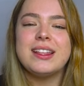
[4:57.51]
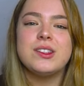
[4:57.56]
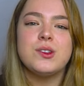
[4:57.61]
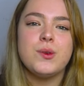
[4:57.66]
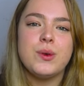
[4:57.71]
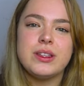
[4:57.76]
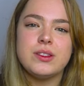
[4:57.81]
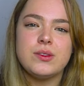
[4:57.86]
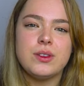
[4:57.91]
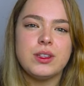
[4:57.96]
it's
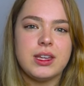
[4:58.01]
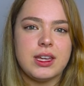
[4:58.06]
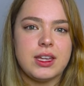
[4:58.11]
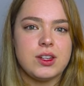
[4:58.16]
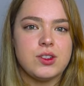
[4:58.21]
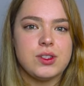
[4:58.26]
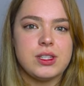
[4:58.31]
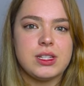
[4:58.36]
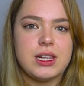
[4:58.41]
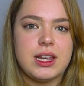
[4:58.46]
always really
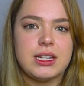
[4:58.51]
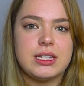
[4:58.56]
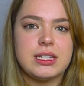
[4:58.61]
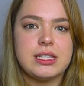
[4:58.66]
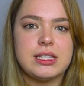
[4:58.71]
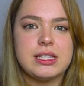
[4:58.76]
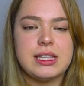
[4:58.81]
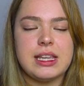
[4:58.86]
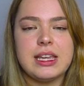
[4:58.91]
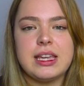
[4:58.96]
interesting
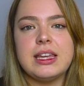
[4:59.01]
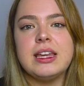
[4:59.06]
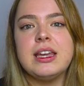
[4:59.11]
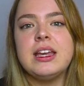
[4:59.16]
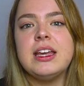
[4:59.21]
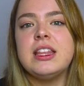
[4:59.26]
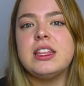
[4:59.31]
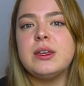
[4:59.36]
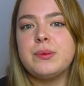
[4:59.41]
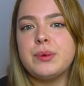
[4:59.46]
to
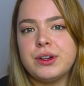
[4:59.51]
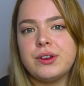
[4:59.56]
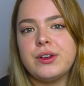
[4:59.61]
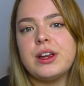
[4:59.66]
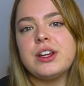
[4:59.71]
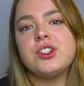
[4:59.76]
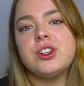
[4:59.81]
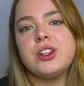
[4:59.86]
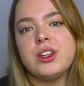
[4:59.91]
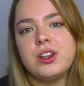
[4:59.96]
see the
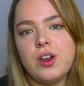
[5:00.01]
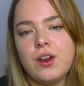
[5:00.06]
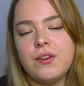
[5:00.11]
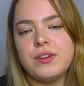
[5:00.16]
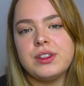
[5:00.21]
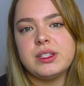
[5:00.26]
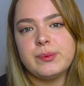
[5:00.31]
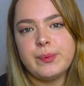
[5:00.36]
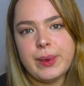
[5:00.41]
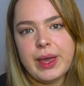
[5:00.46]
progression
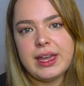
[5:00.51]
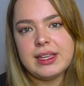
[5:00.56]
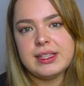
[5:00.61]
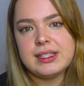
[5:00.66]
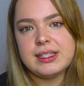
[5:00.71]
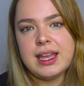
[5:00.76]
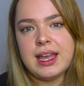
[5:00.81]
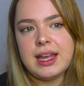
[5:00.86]
a space.